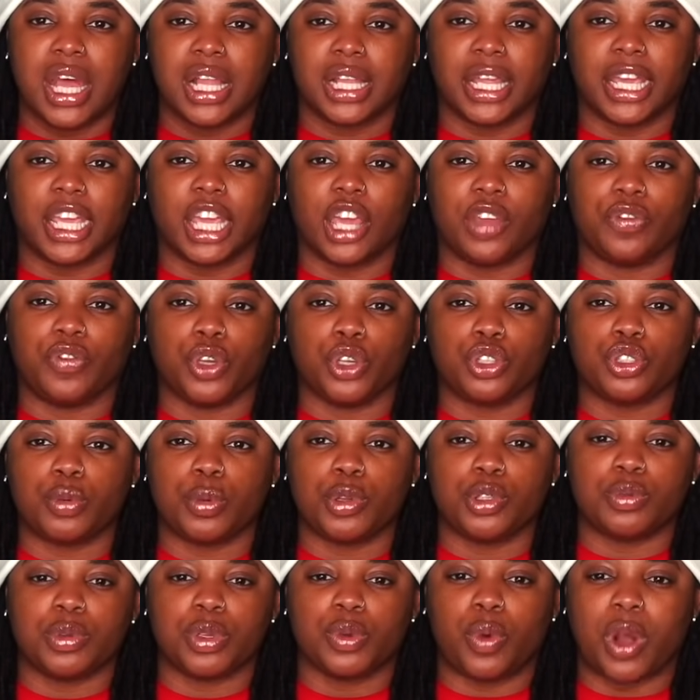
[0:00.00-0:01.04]
Like, if you're
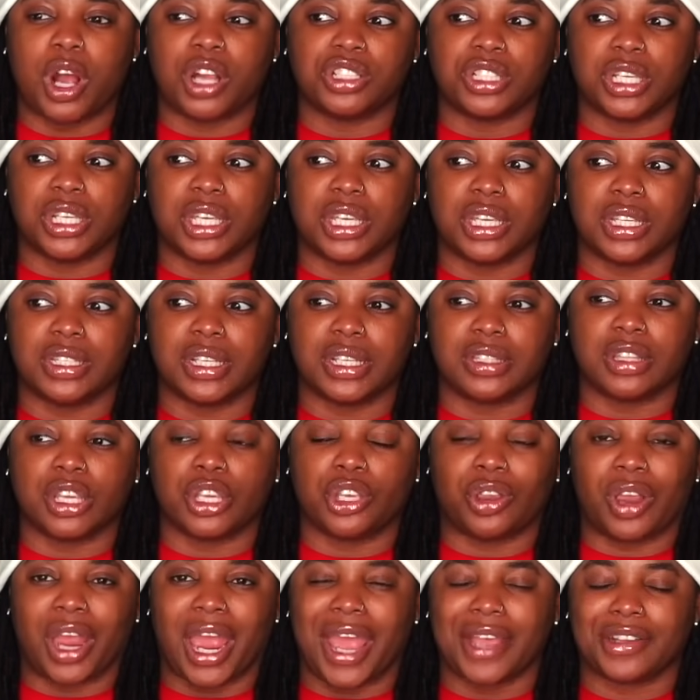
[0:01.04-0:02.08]
supposed to be watching kids, I
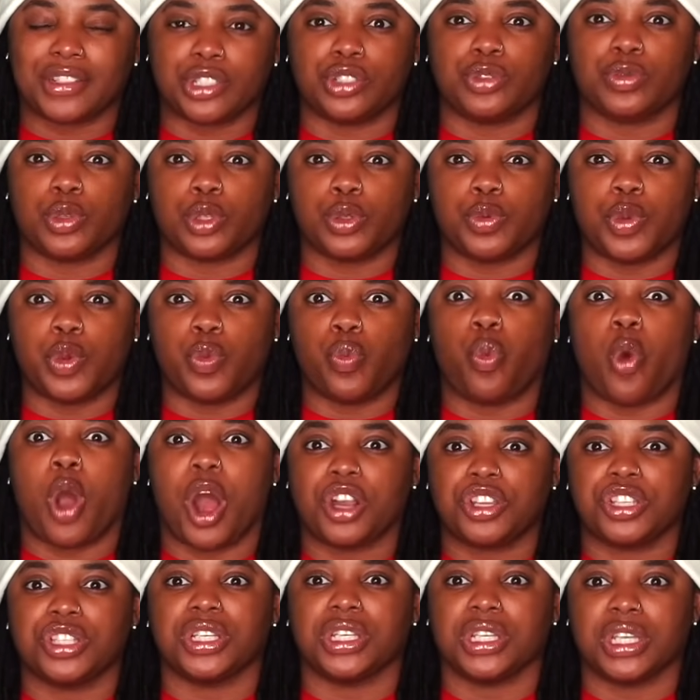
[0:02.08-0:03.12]
think you're actually supposed to be
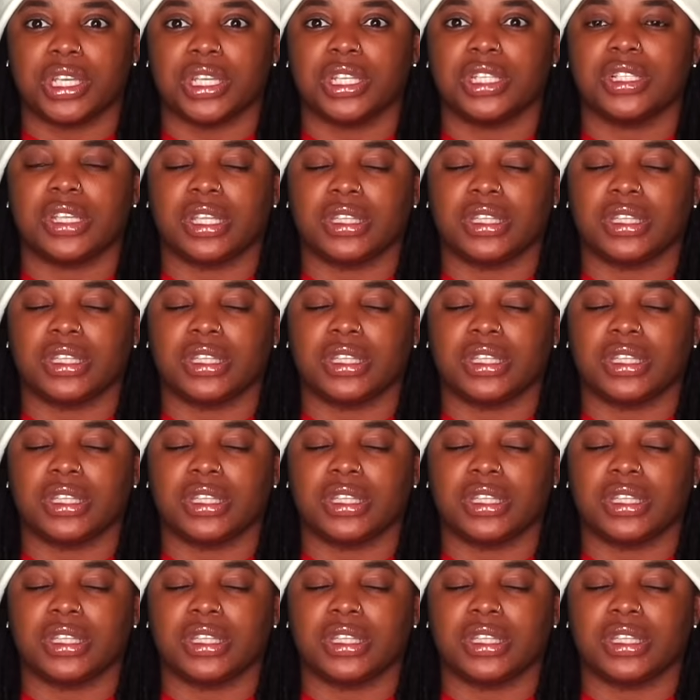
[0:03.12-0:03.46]
watching kids.